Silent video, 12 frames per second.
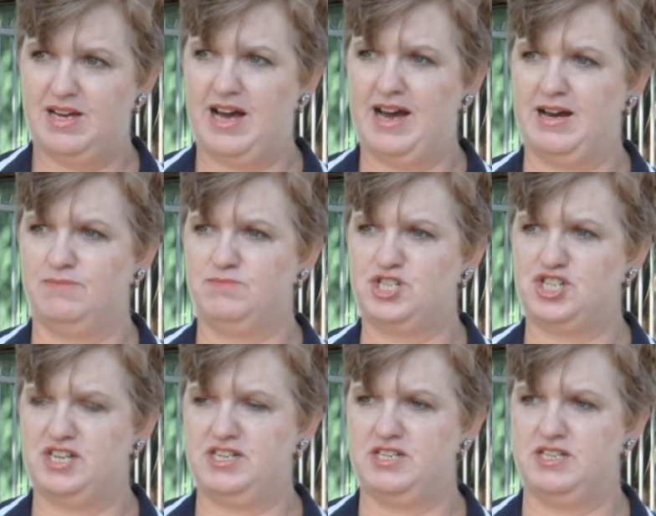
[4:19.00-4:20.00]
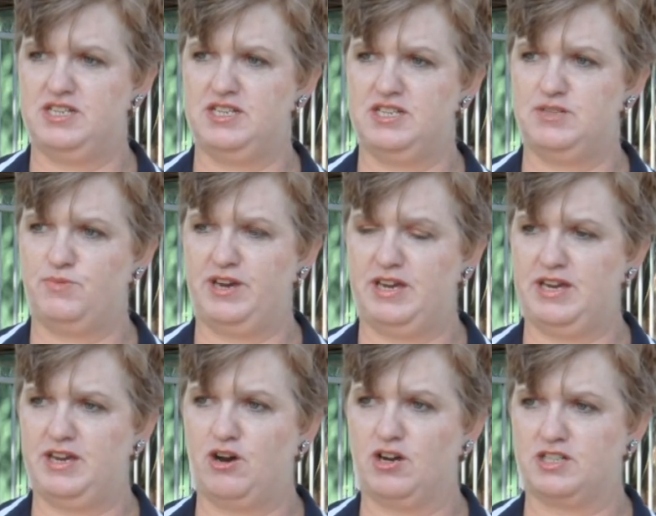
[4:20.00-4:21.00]

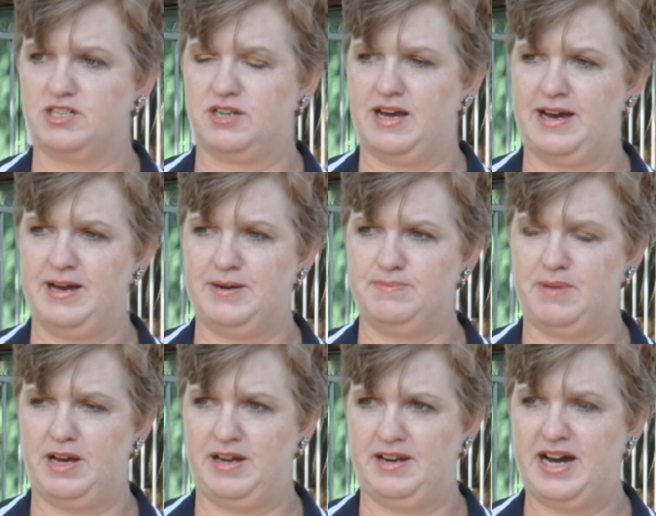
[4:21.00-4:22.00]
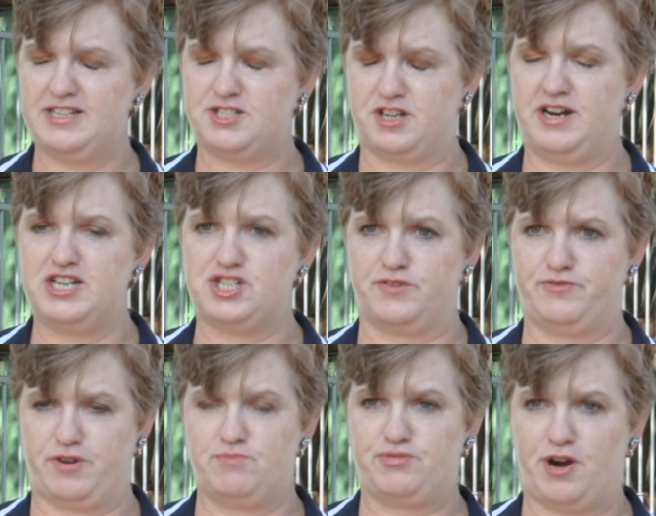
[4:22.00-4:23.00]
We got a nice donation
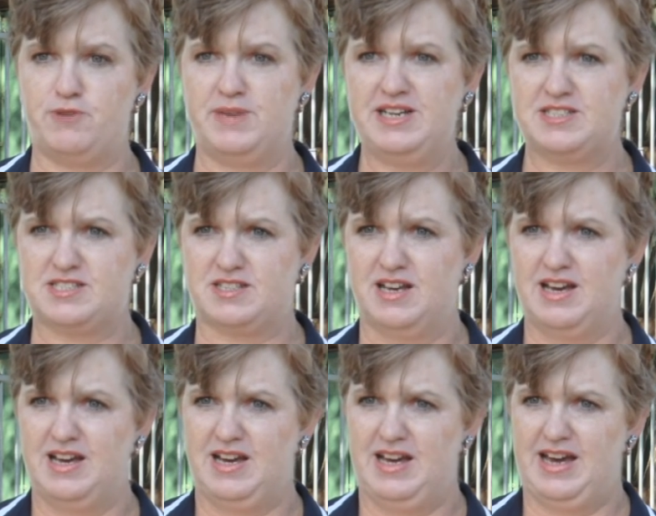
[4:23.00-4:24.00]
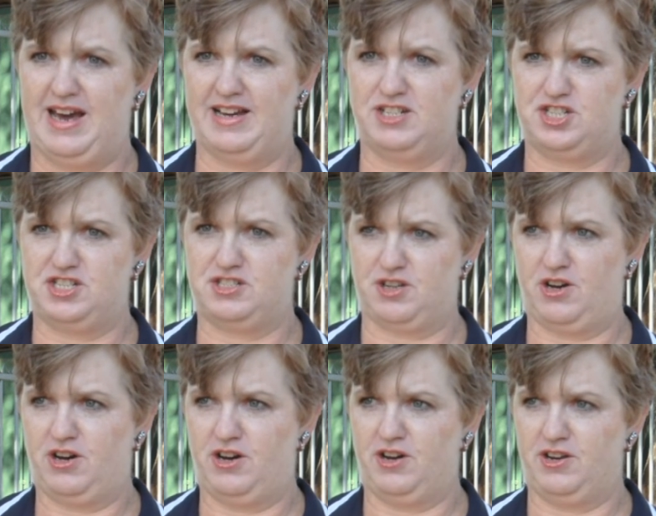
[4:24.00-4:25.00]
from ProMix, and she's
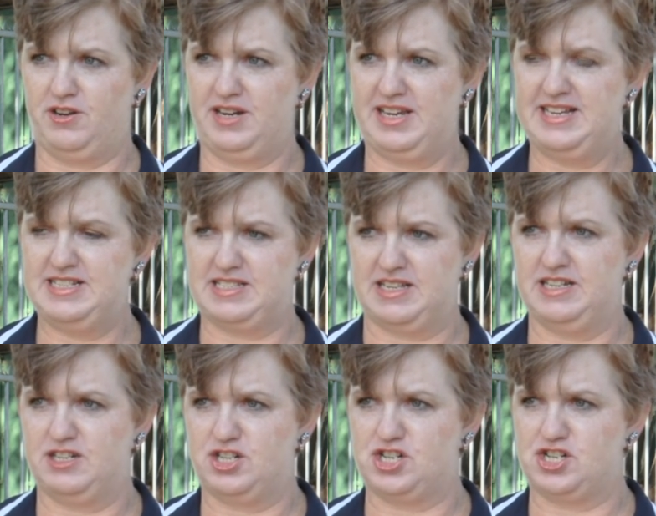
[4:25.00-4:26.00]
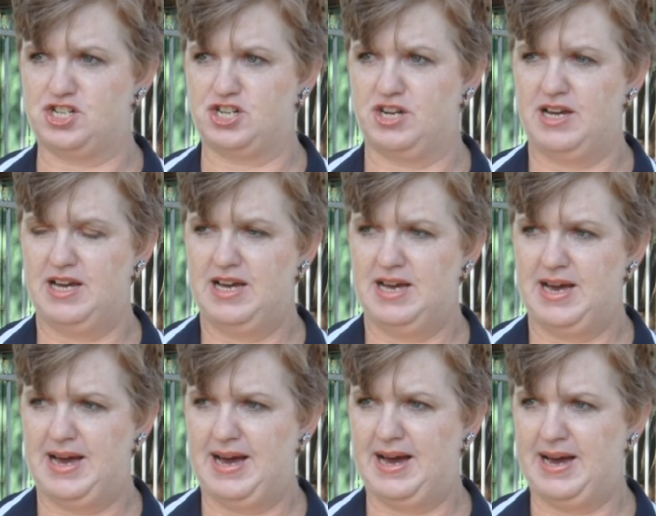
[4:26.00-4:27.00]
on Ease Itch,
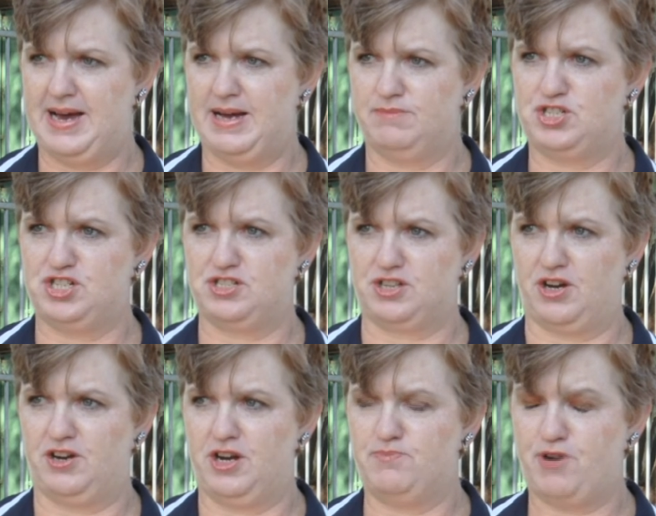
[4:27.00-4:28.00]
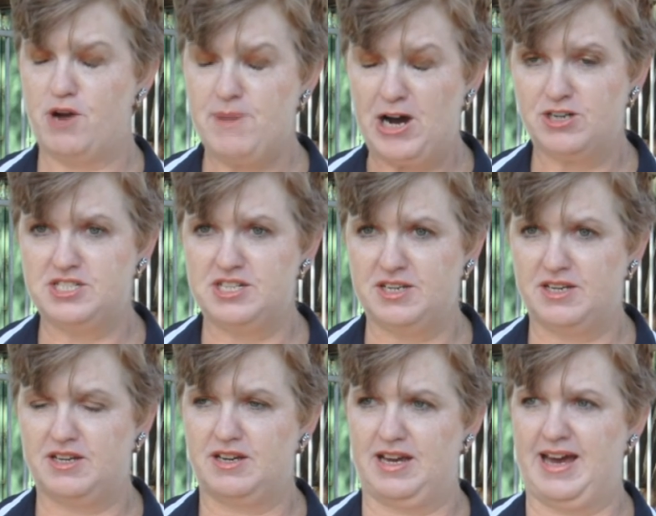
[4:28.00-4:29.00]
she's on a probiotic
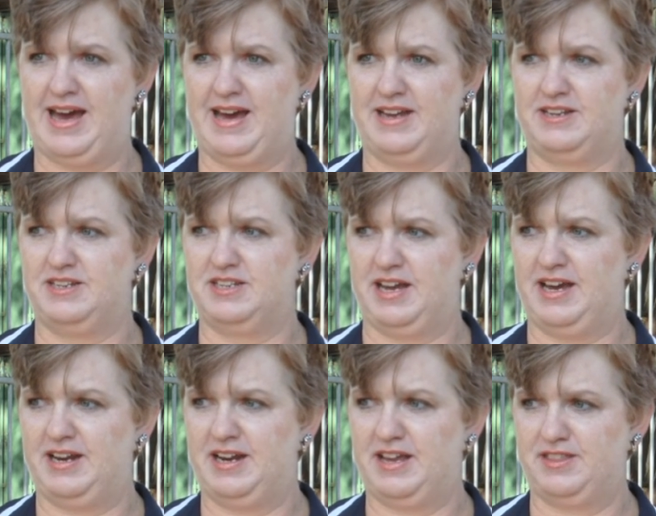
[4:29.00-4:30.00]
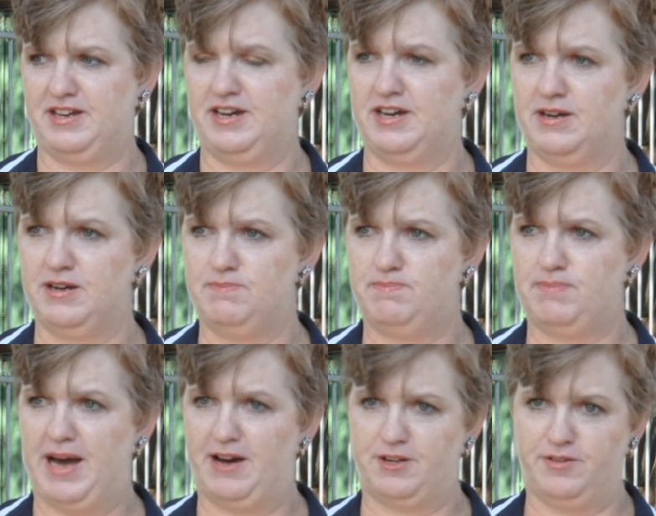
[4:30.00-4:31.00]
and another
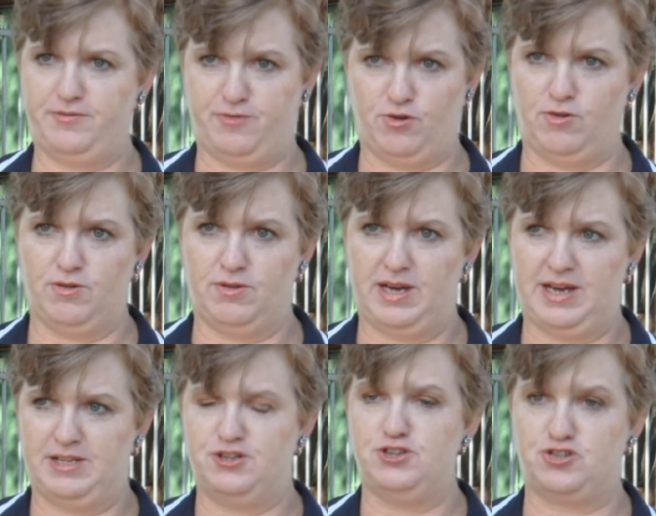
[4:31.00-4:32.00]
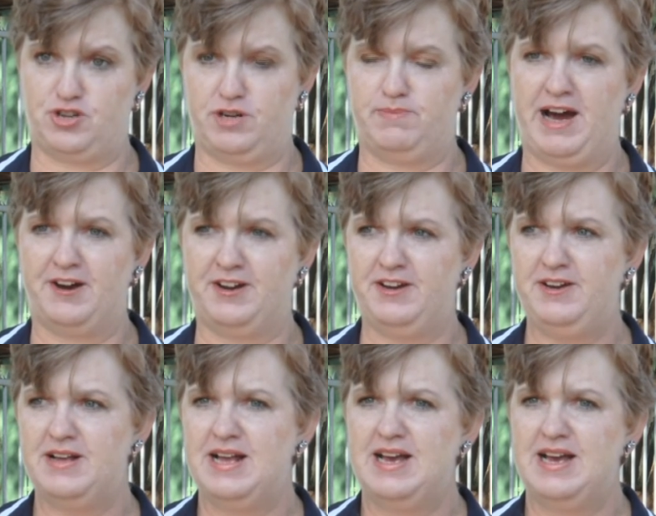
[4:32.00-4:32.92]
powder for a nutrient powder.